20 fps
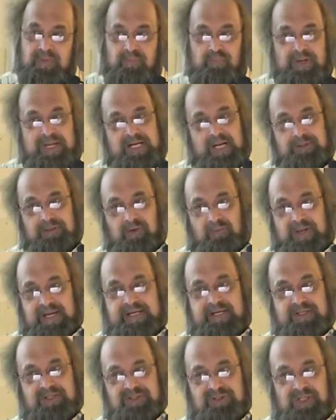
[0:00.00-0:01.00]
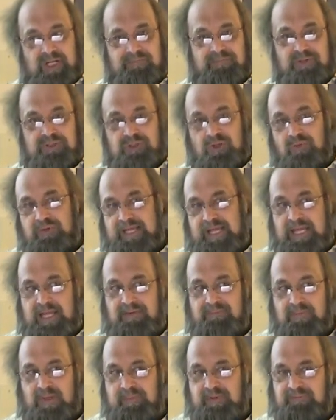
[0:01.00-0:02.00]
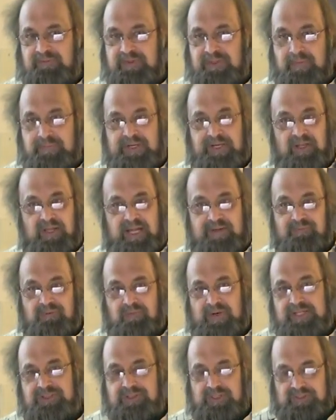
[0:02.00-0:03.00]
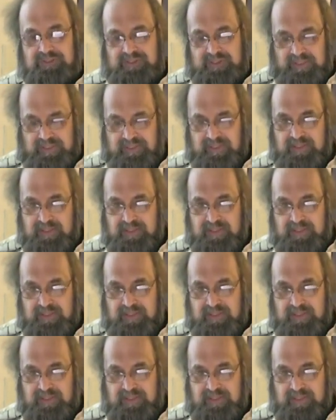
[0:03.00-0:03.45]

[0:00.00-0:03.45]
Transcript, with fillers: breaking the record and stuff is okay, maybe for your midlife crisis.